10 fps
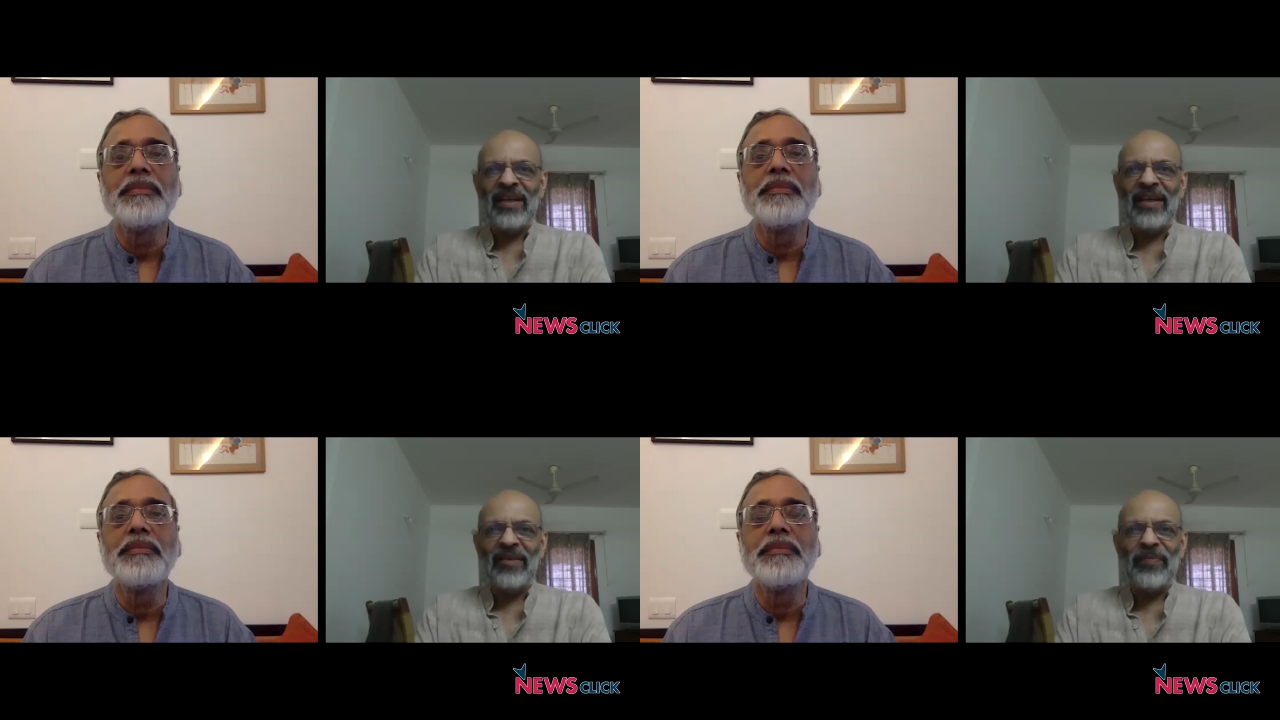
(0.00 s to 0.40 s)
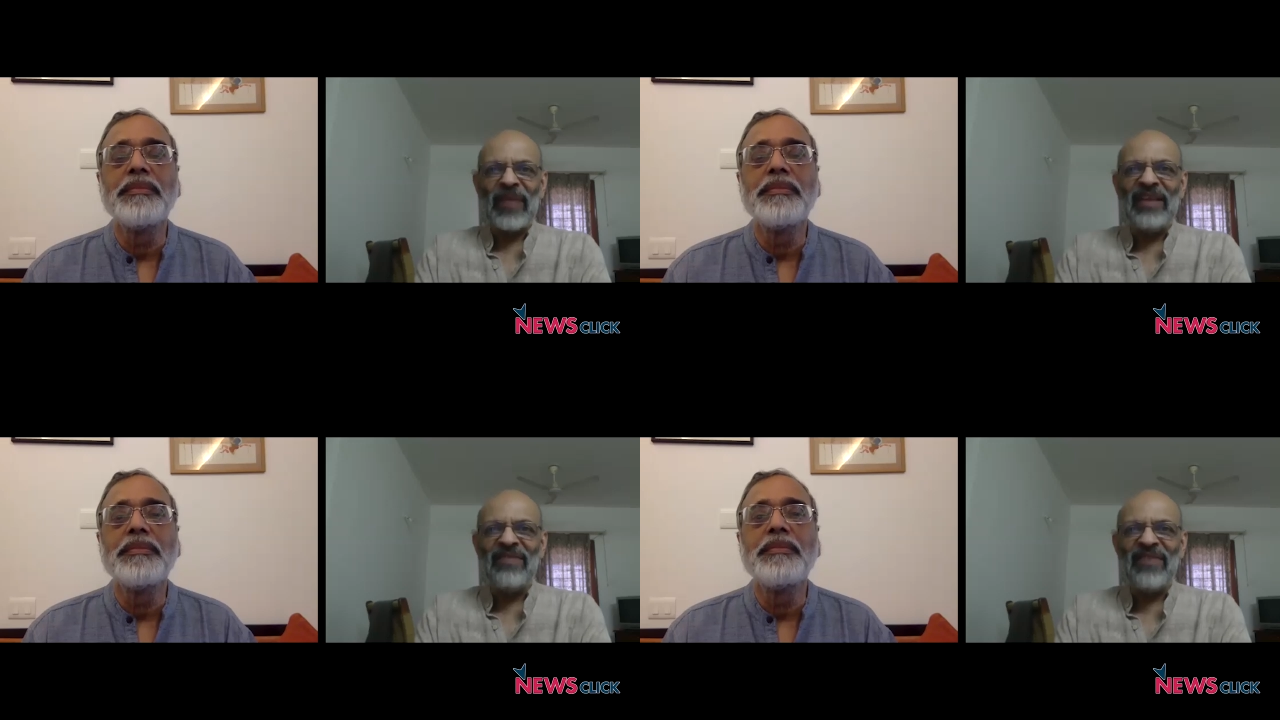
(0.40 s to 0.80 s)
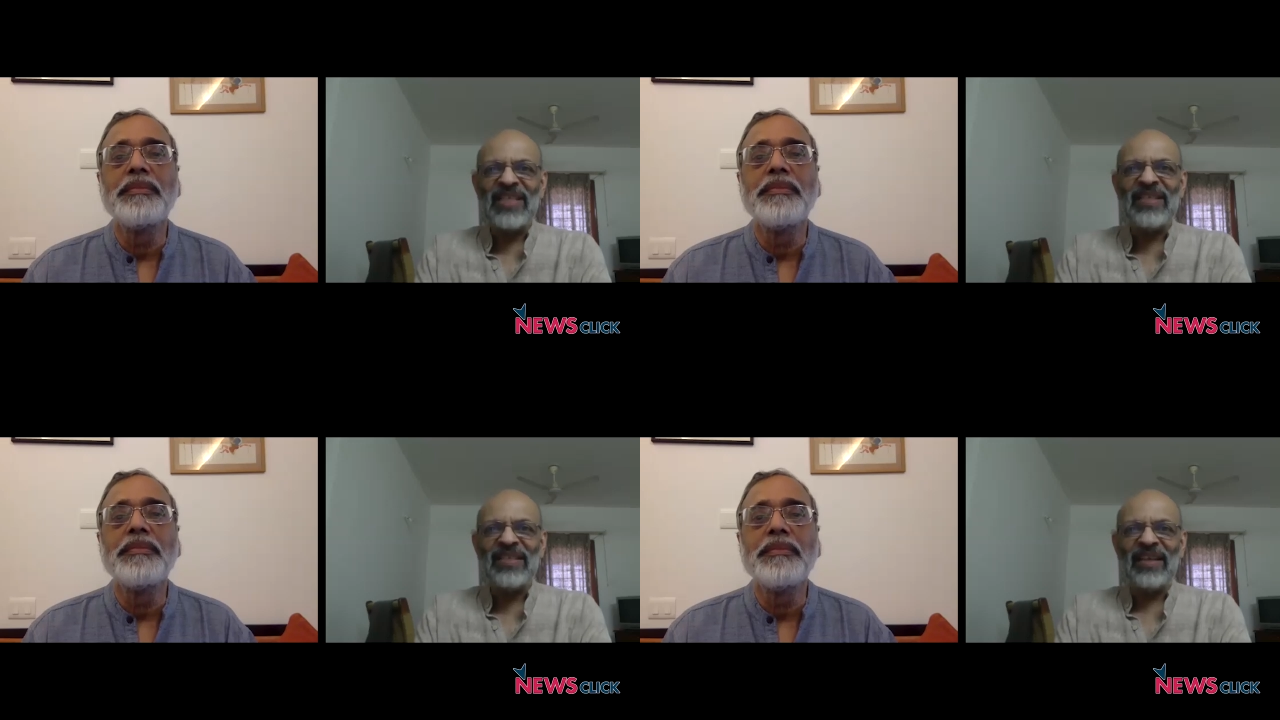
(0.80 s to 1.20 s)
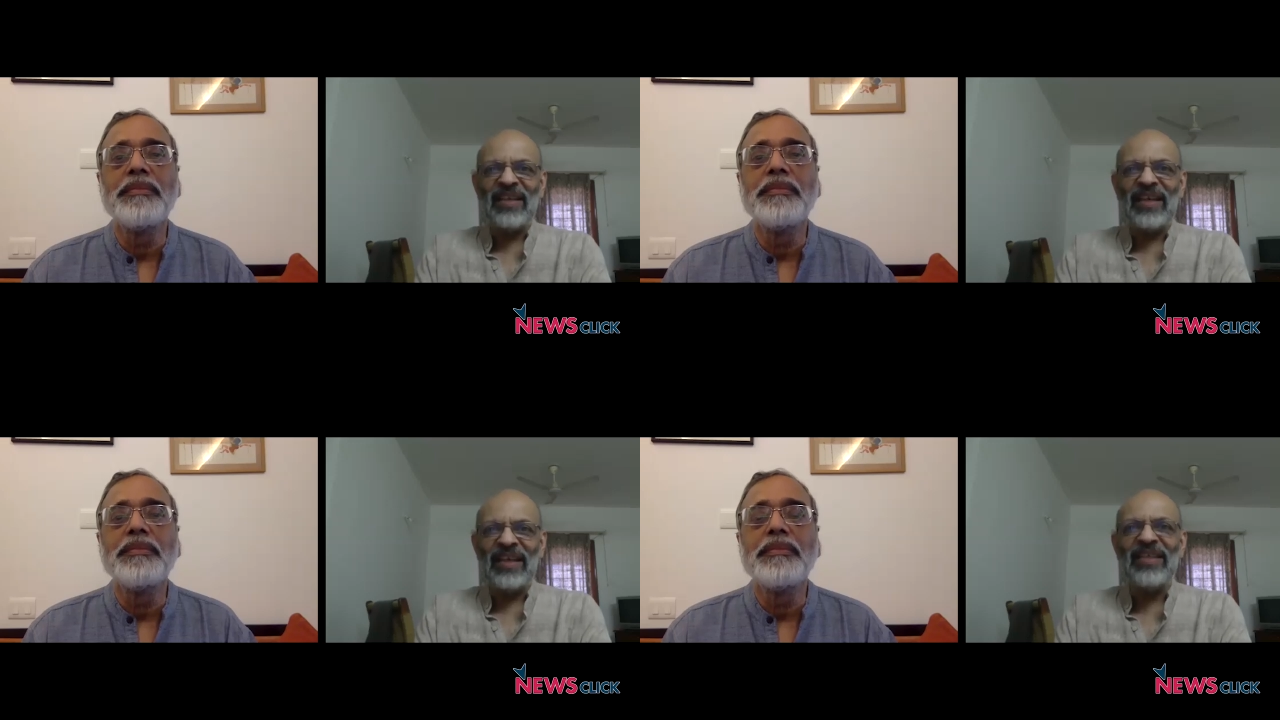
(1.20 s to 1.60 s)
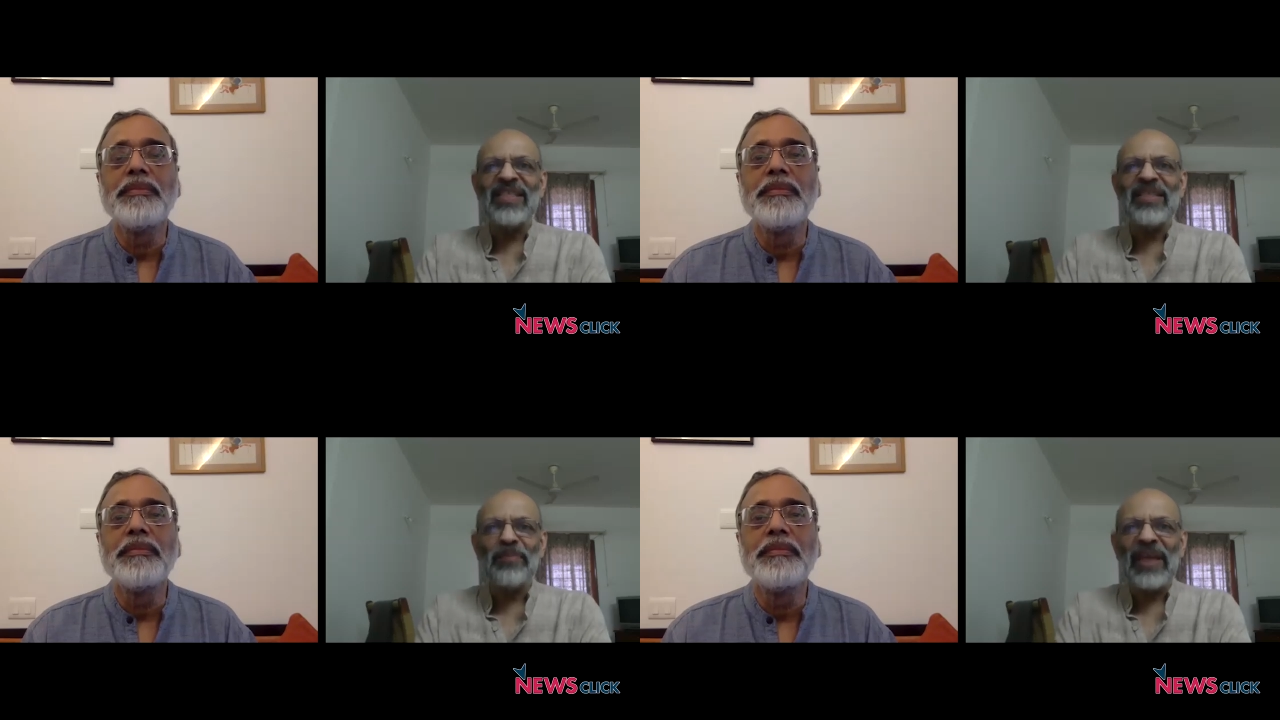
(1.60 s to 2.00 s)
Speaker 1: um, investing in a
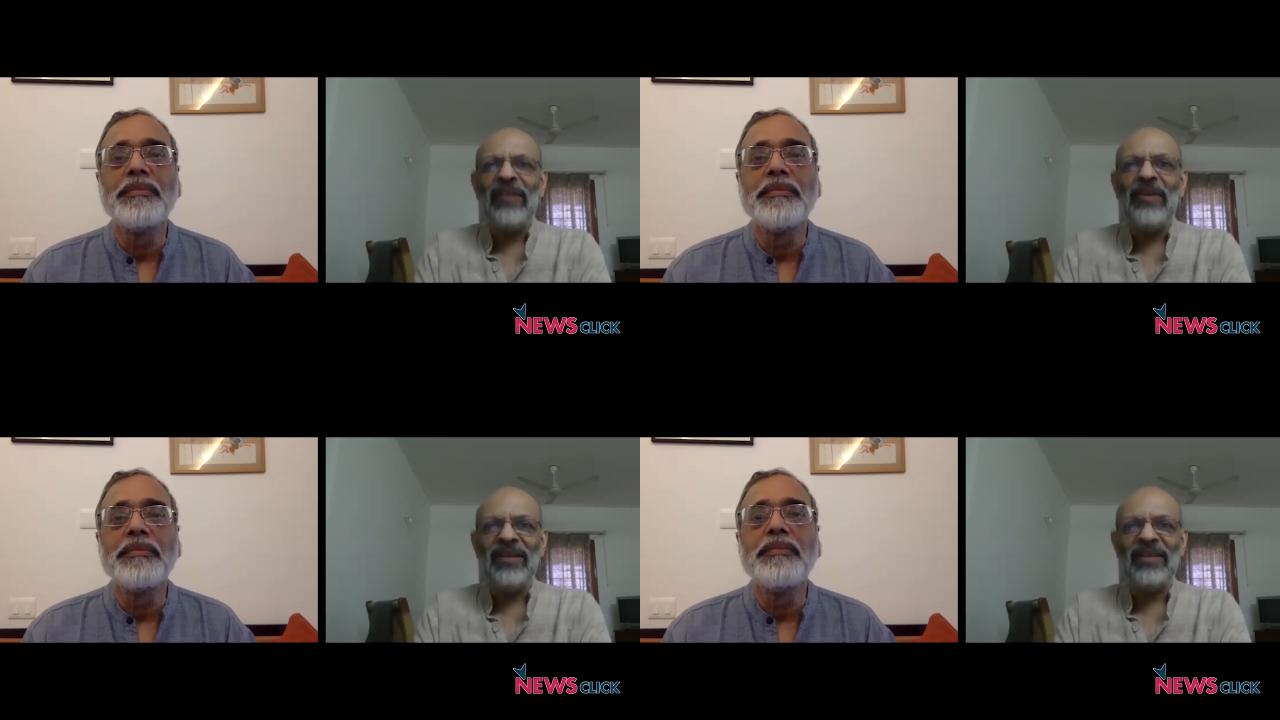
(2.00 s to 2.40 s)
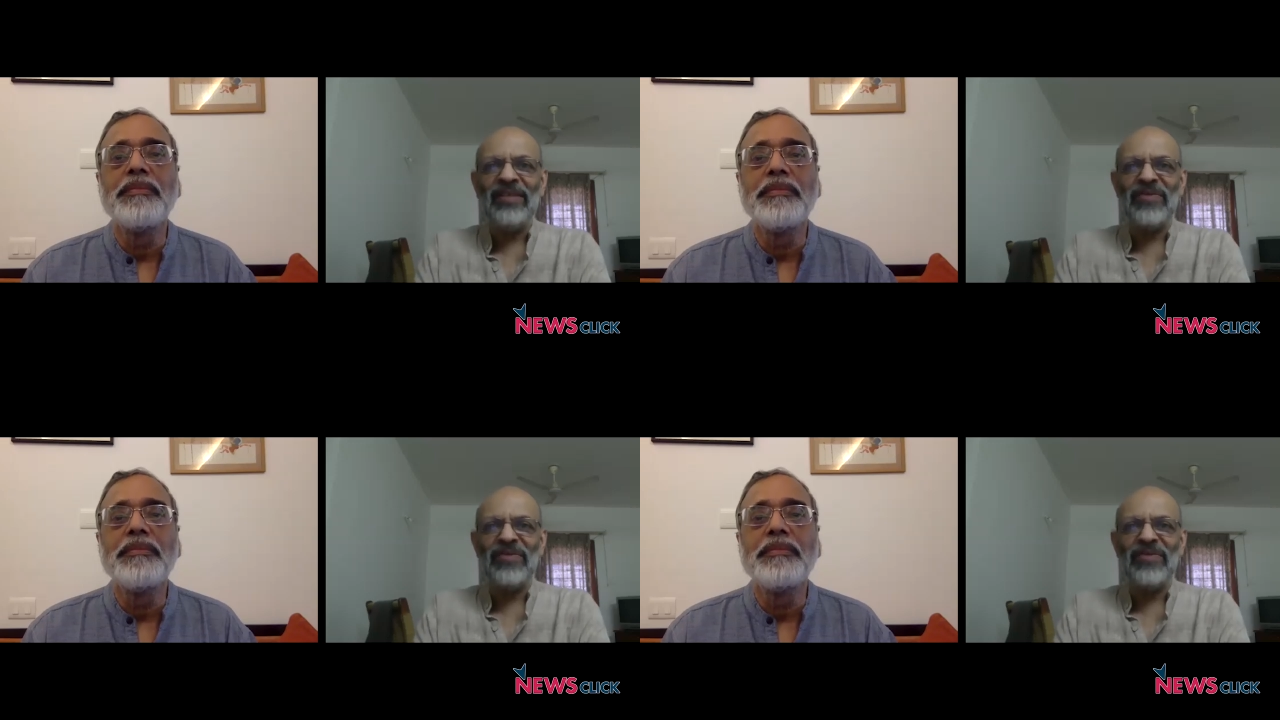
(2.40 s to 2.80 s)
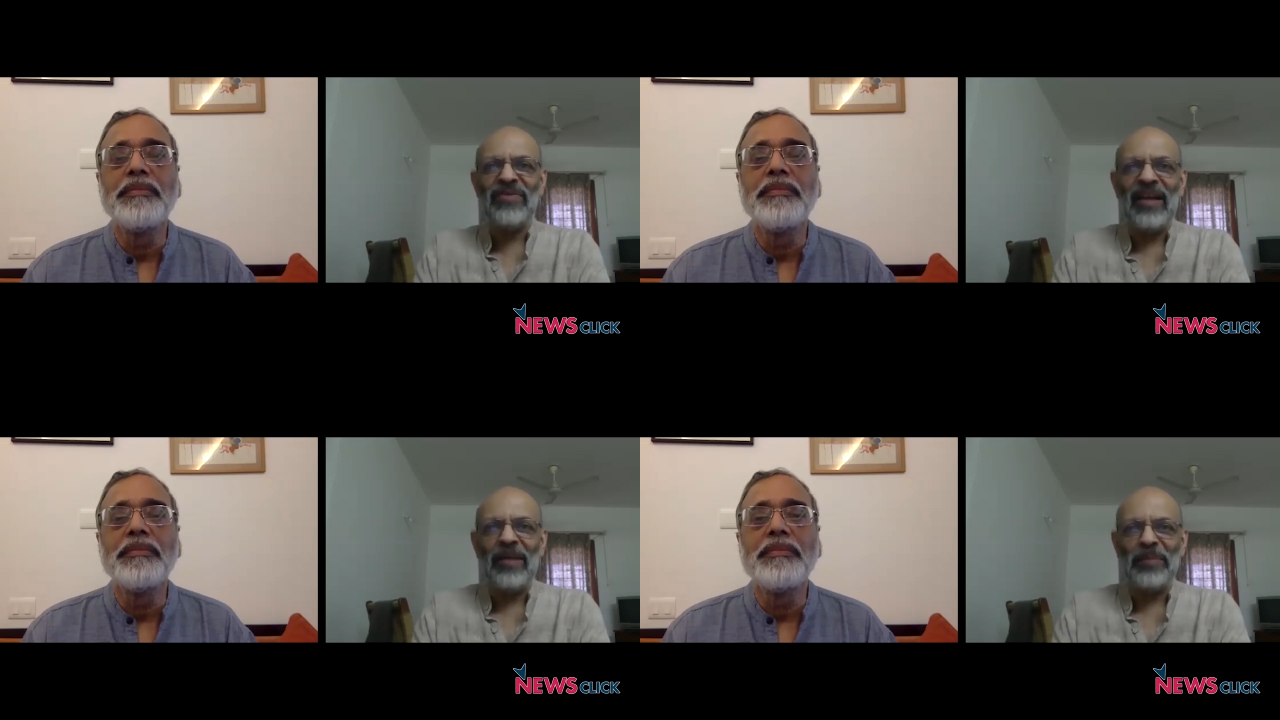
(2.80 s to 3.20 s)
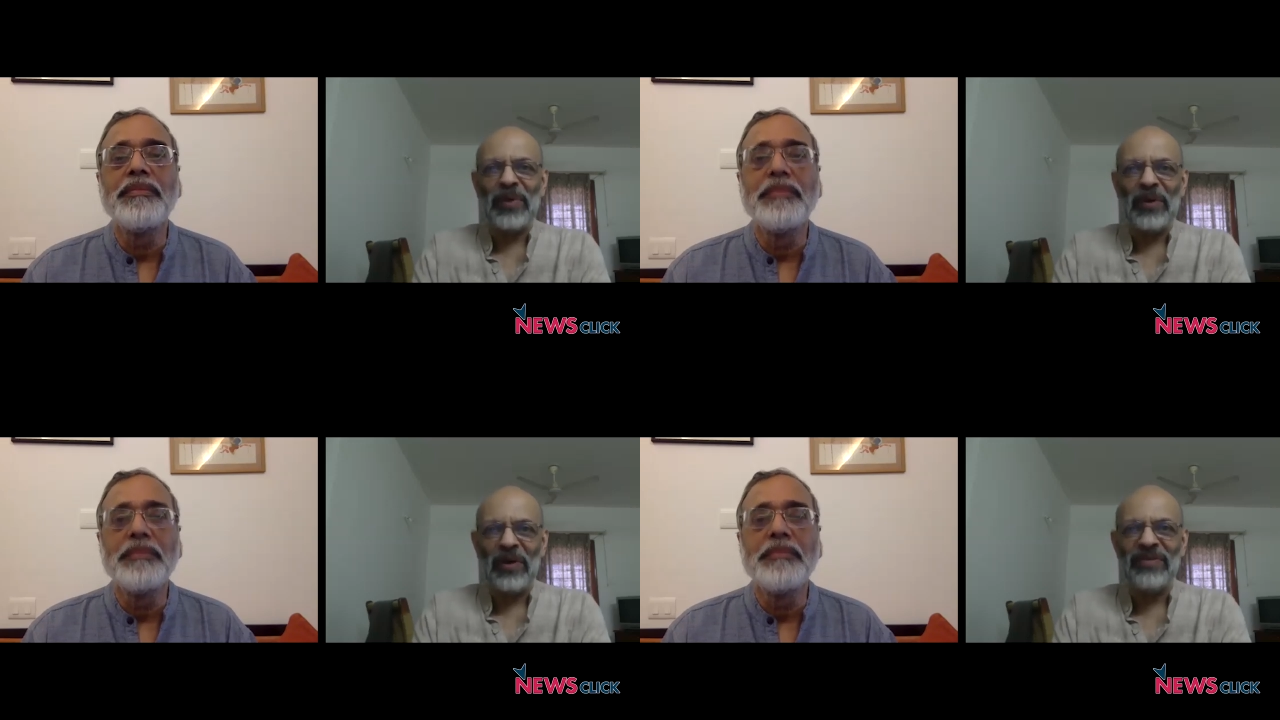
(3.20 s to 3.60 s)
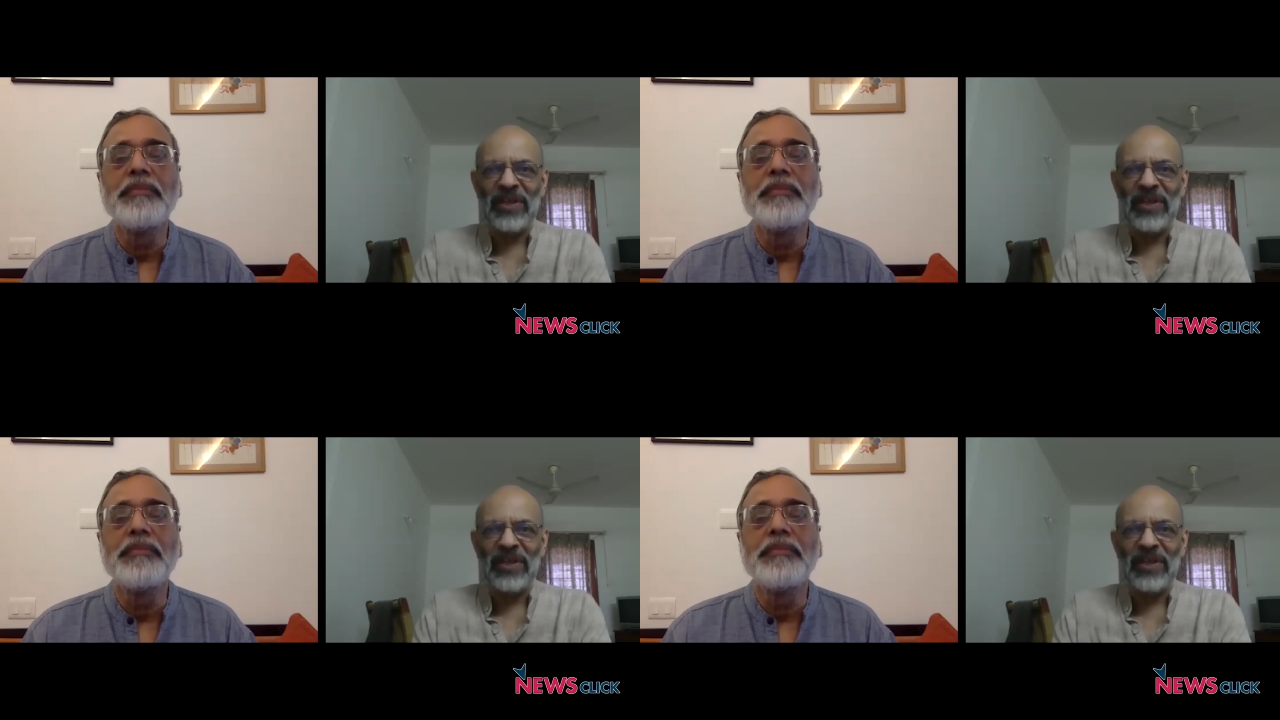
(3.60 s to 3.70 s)
speculative scale up of the